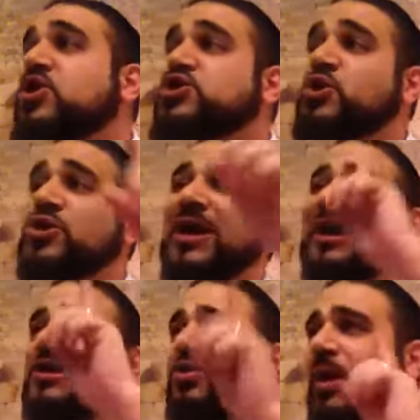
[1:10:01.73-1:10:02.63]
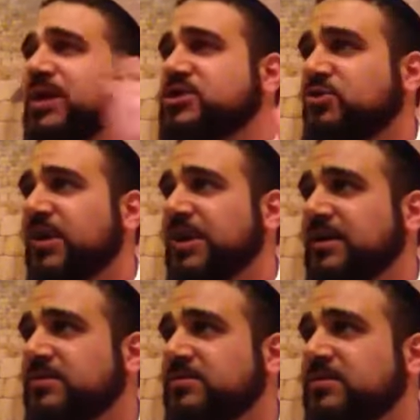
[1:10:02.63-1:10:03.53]
So you died twice
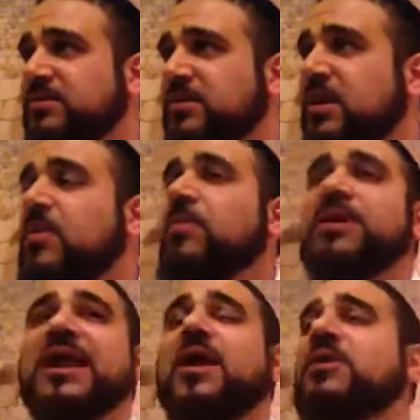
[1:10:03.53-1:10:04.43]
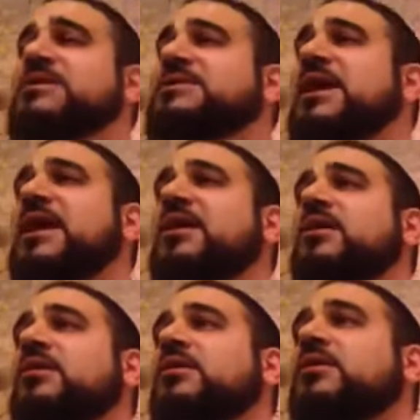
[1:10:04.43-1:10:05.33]
already, but now he's
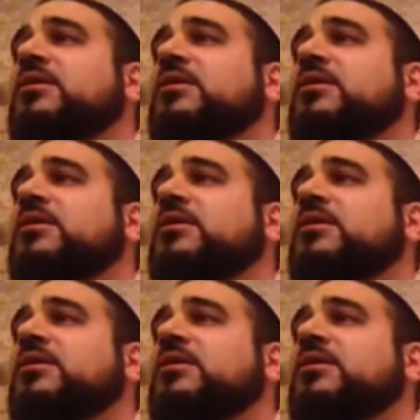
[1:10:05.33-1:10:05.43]
saying